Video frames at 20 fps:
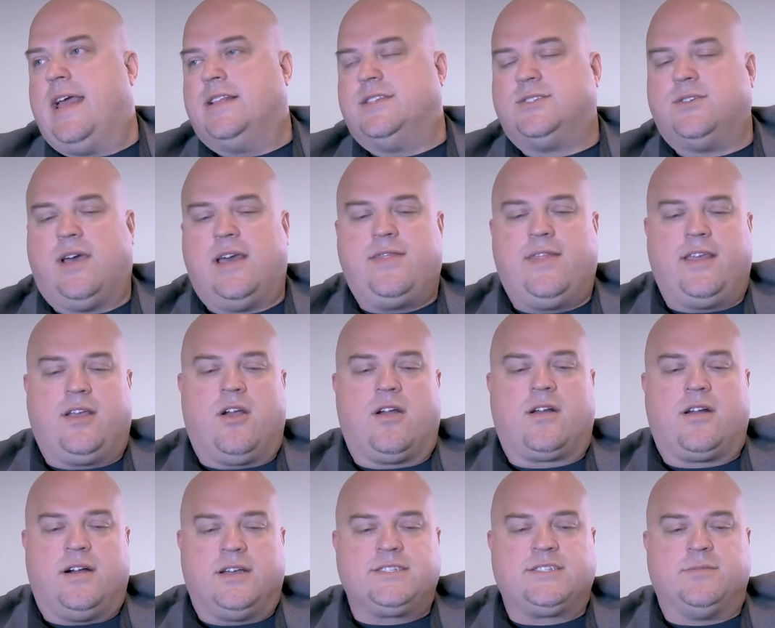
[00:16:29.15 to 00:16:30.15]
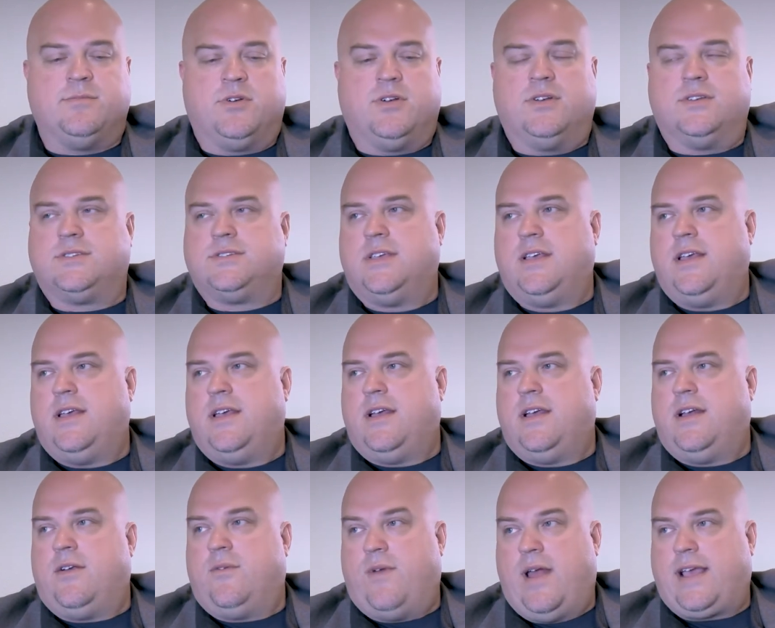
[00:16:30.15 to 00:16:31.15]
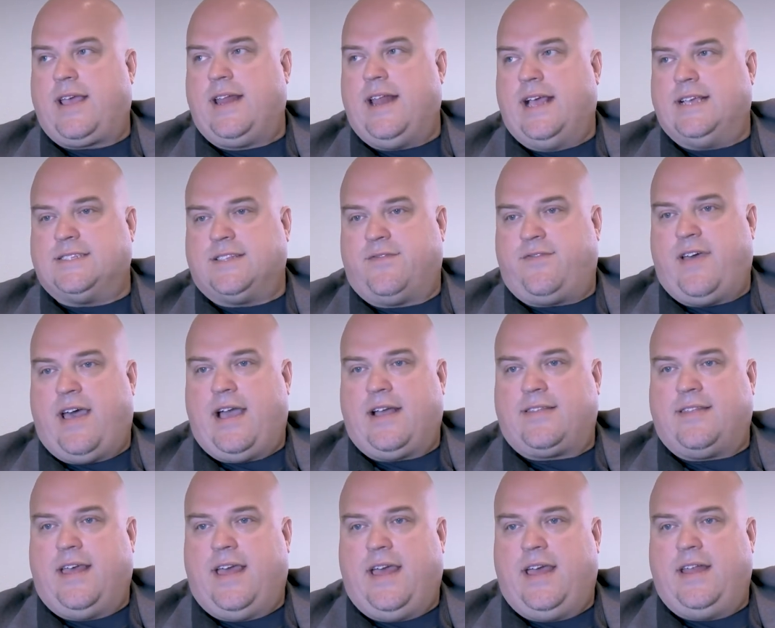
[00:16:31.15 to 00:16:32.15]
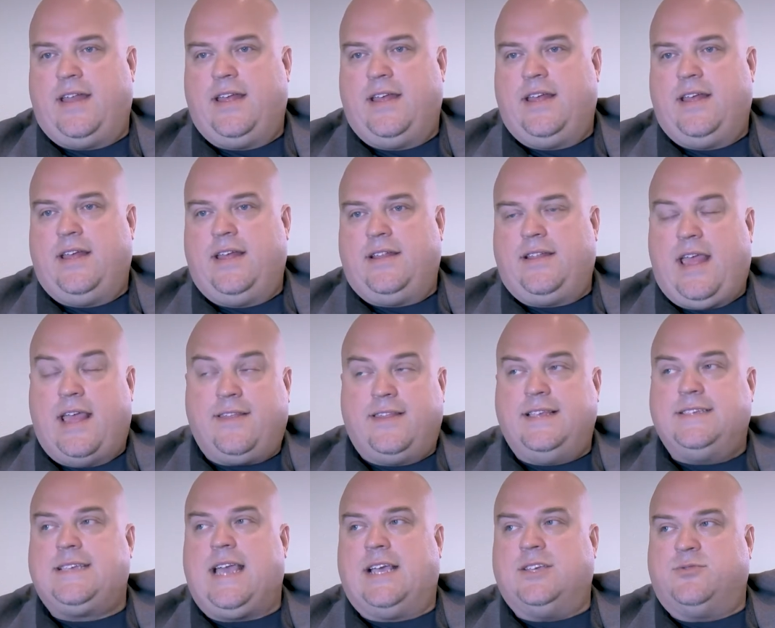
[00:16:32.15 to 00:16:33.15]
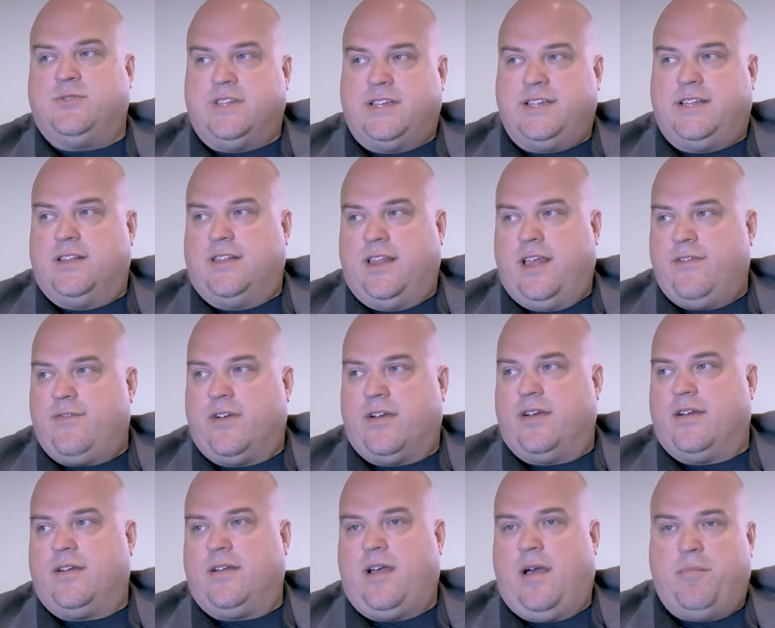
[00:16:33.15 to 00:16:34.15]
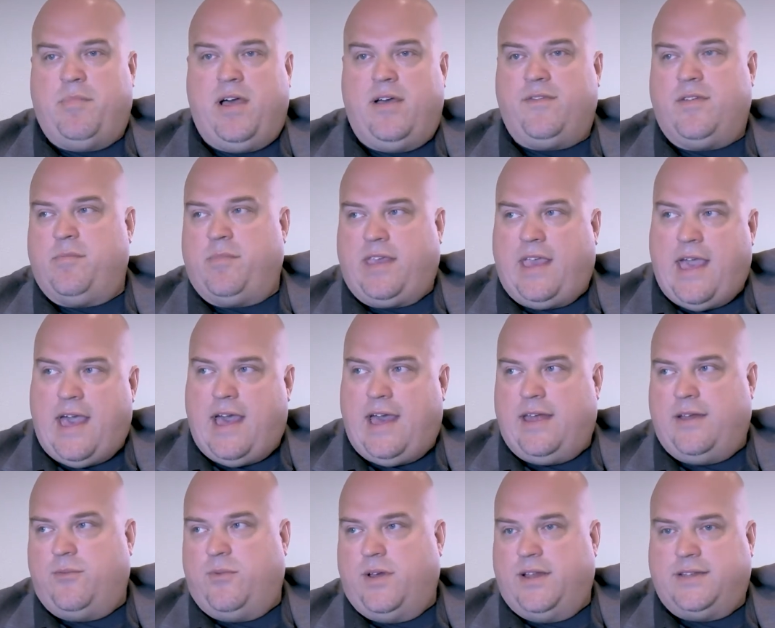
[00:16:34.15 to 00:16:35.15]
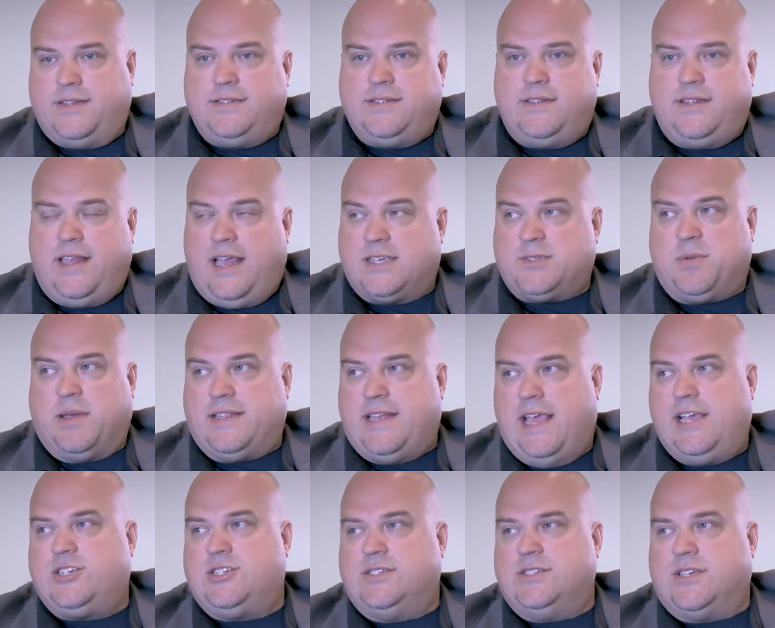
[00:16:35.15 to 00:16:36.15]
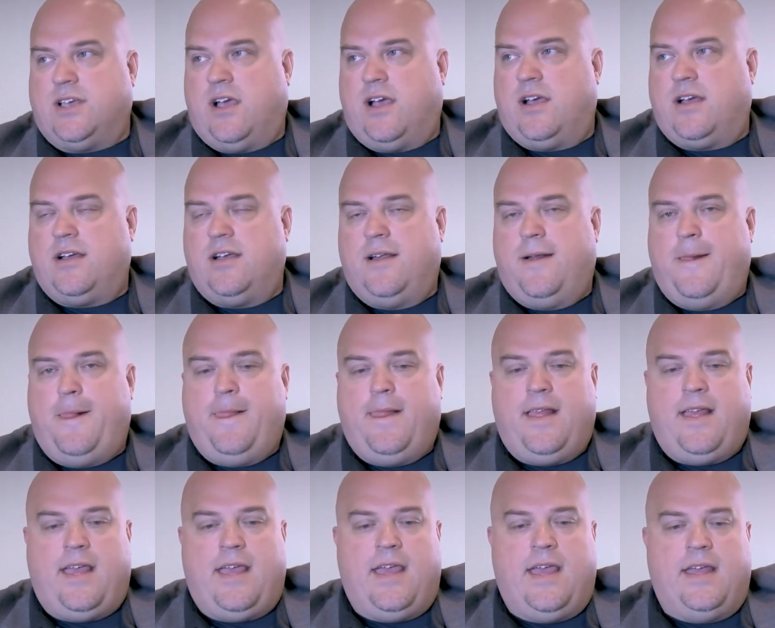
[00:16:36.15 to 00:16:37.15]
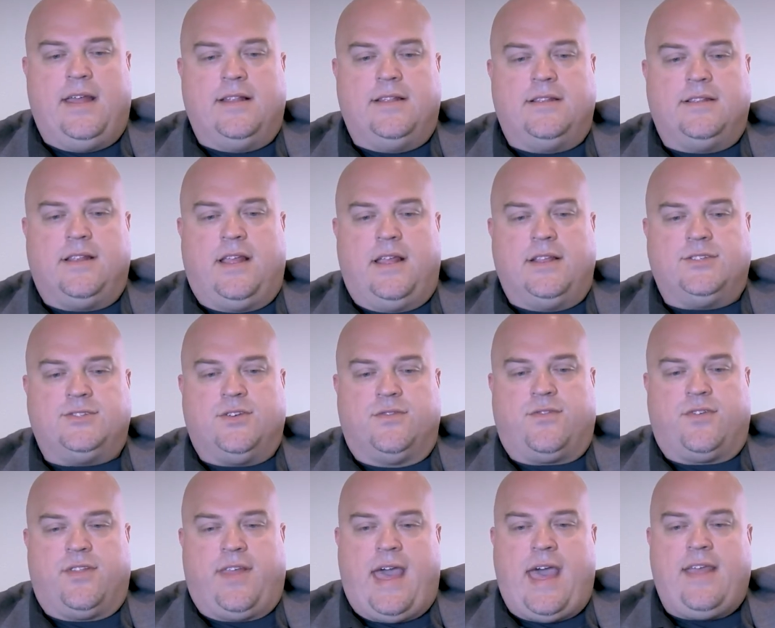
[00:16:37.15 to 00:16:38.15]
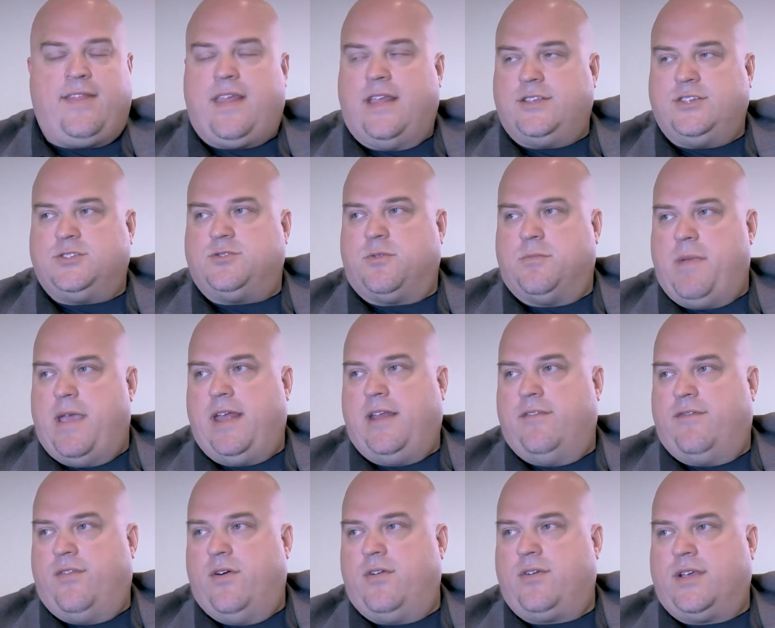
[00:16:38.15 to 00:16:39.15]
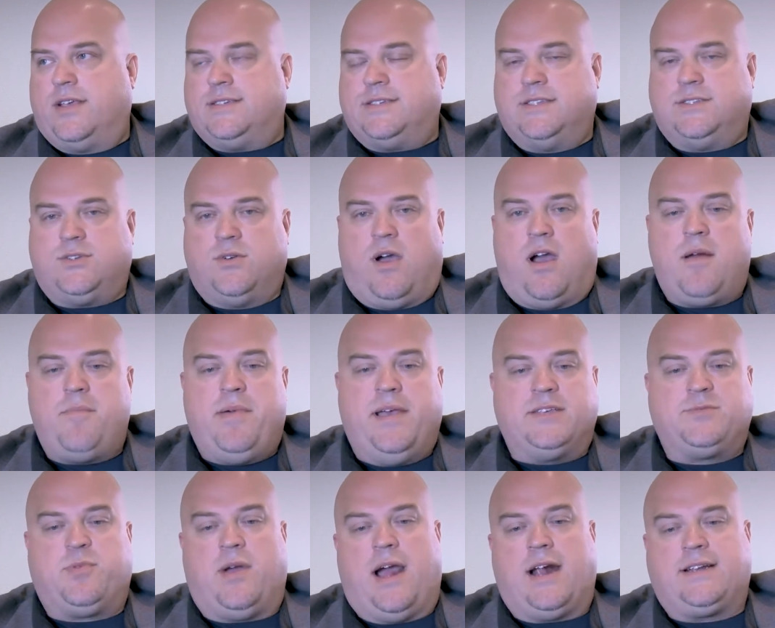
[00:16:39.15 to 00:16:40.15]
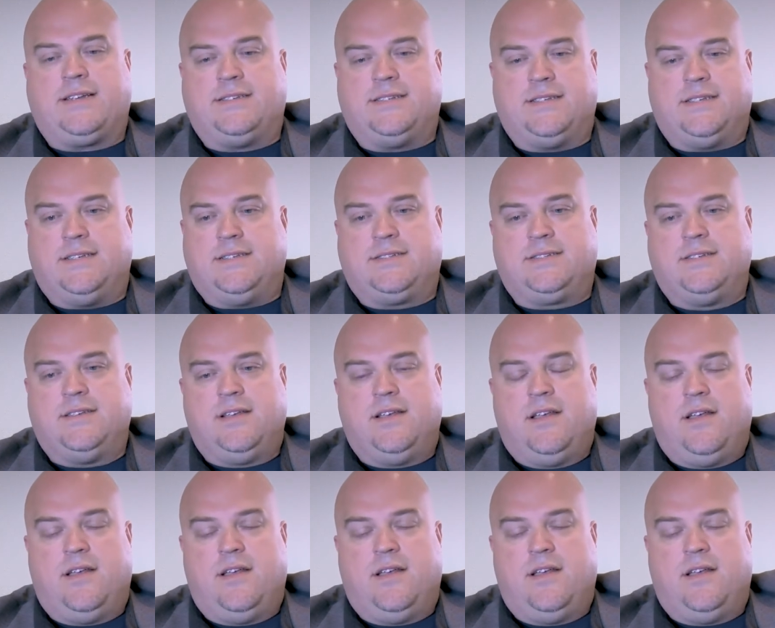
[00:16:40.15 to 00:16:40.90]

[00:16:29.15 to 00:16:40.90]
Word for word: And so I think our customers recognize the fact that dang, these guys really deliver above and beyond what the expectations are and and so for that that just remained a focus and so our best practice is